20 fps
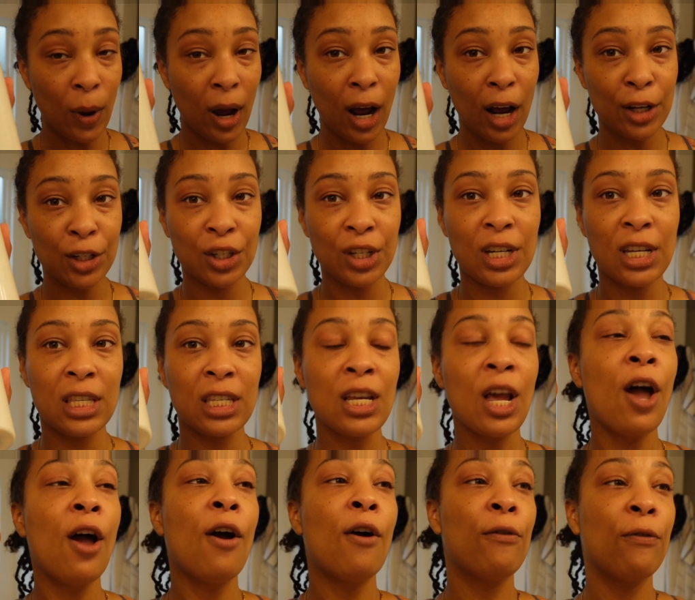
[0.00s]
wash.
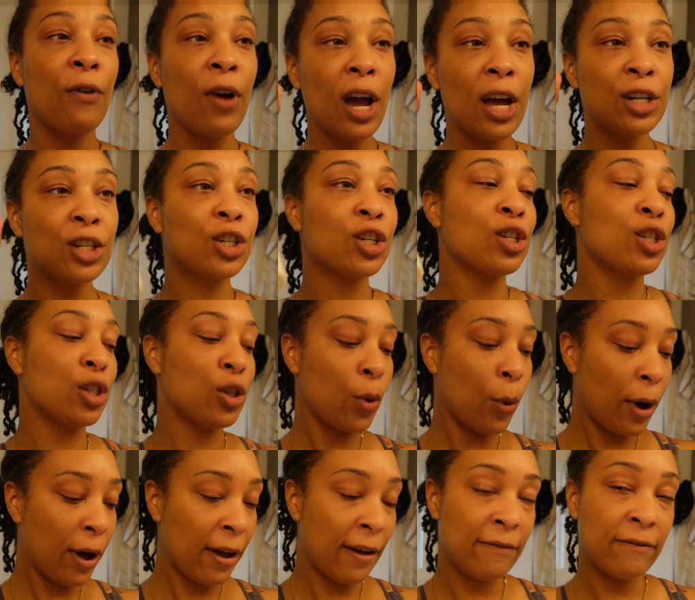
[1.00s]
It's fresh
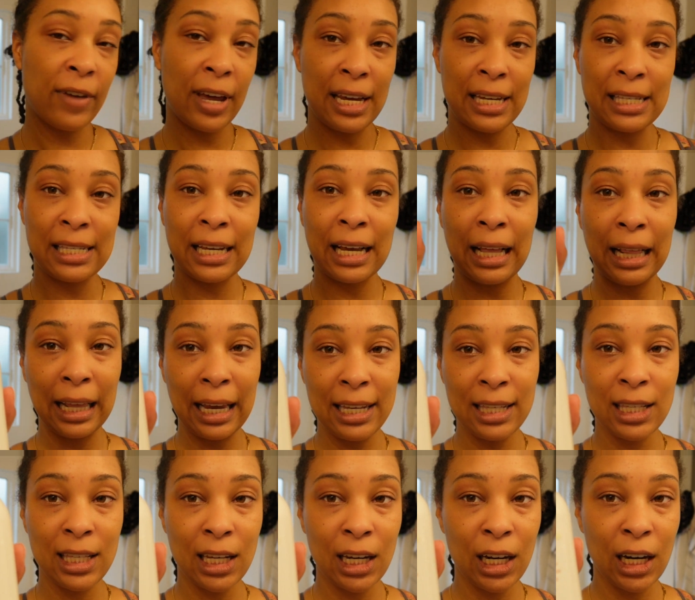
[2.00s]
soy face
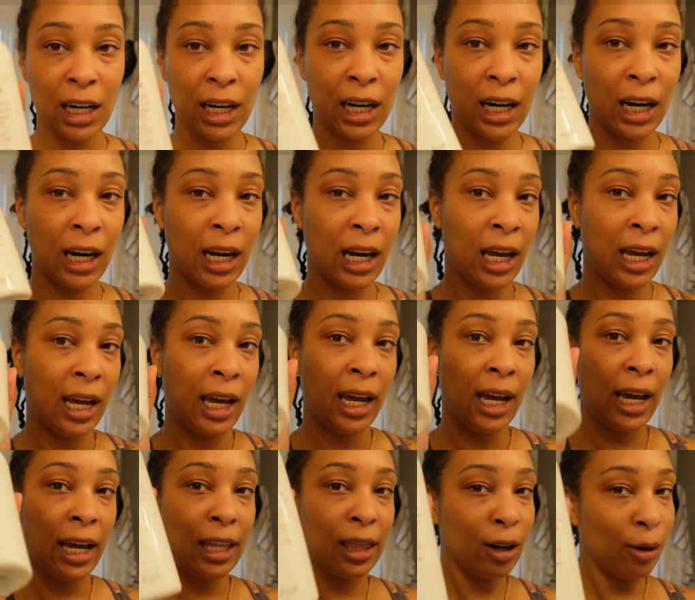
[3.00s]
cleanser
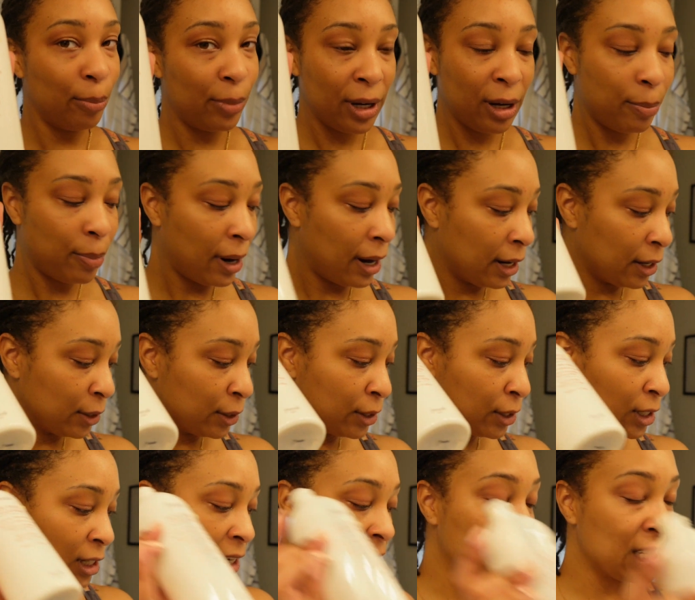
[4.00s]
in their big
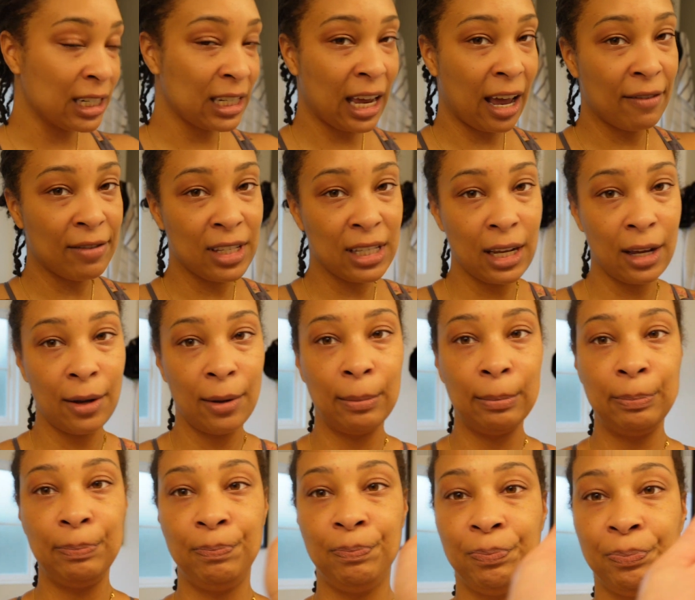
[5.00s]
bottle. So I just have some
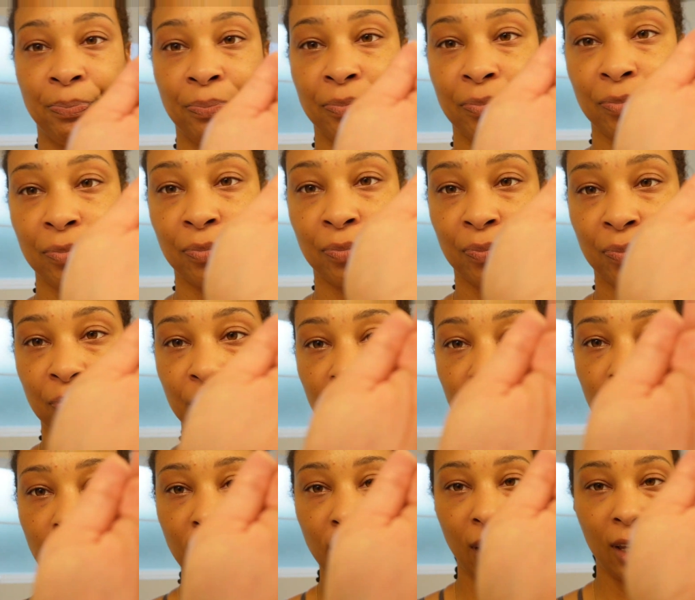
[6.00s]

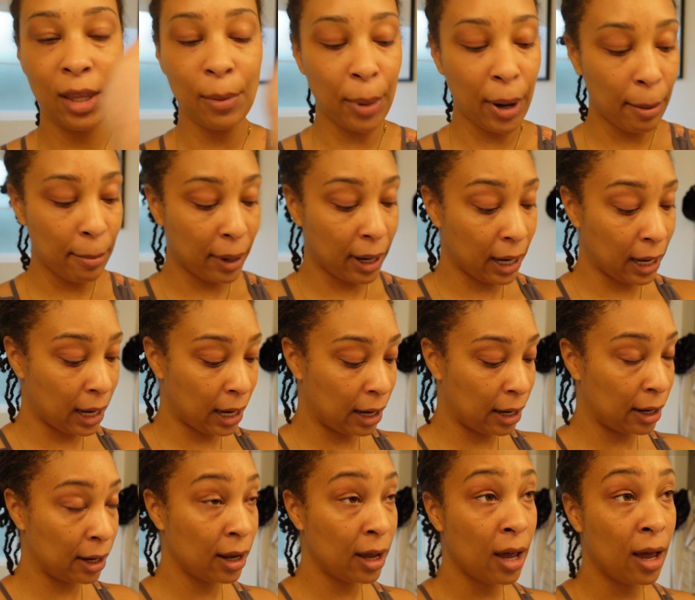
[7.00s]
in the palm of my
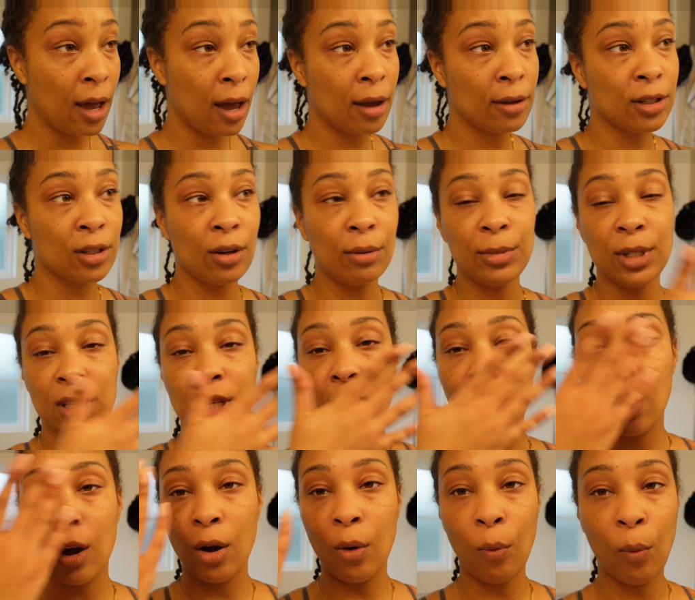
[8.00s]
hand. So I'm just
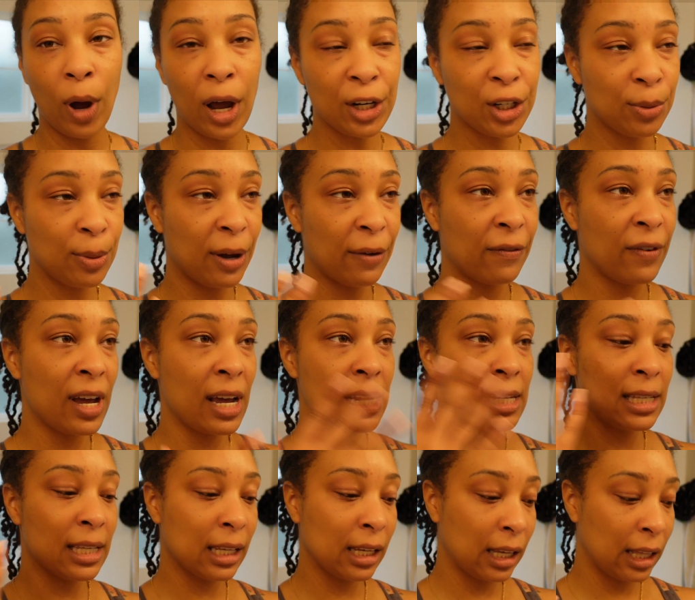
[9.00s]
going to wash my
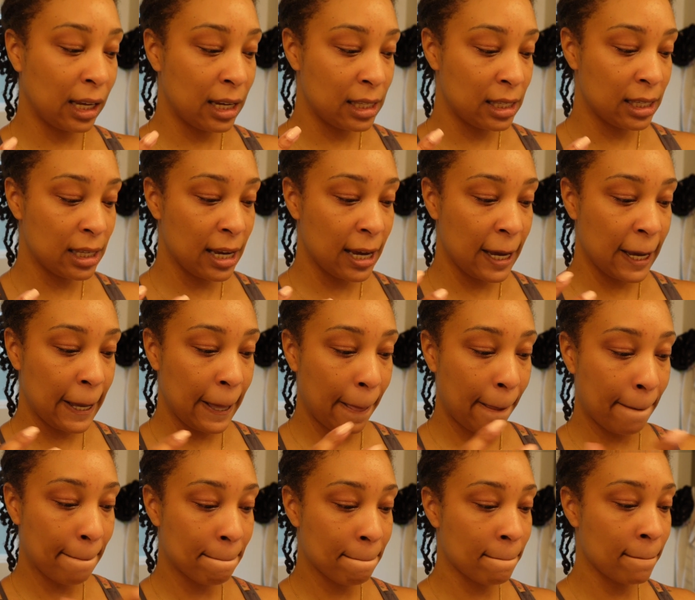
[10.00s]
face, cleanse it,
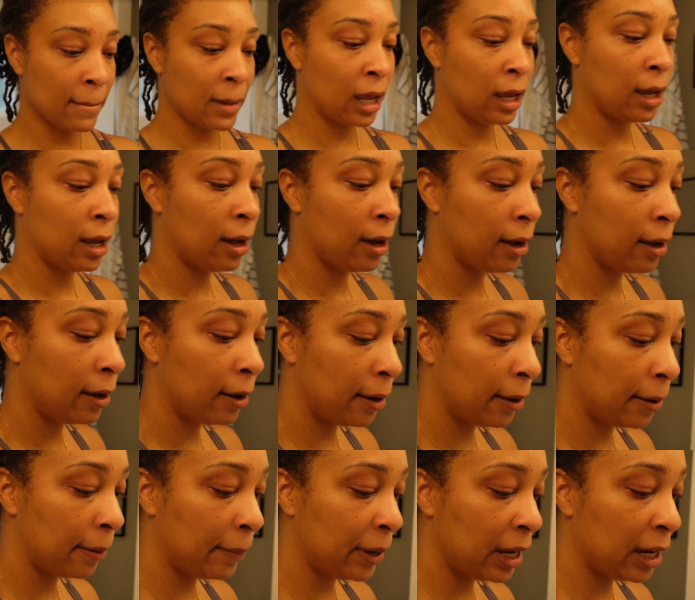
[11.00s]

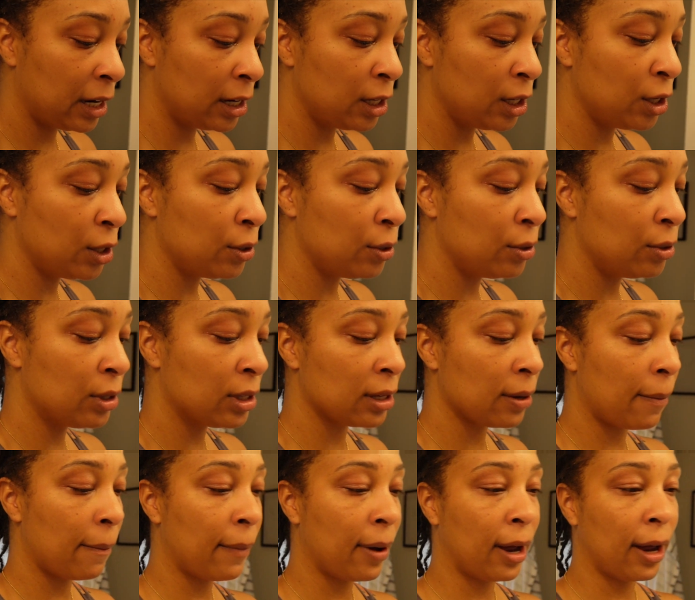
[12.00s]
um, and use
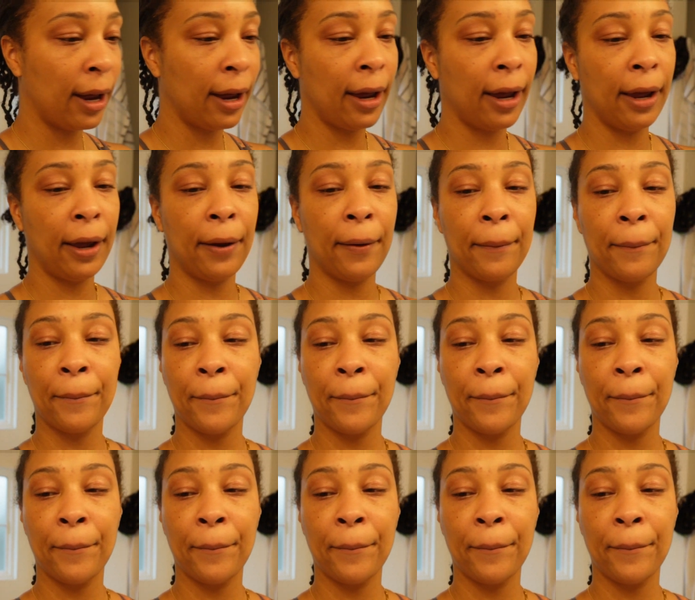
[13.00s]
my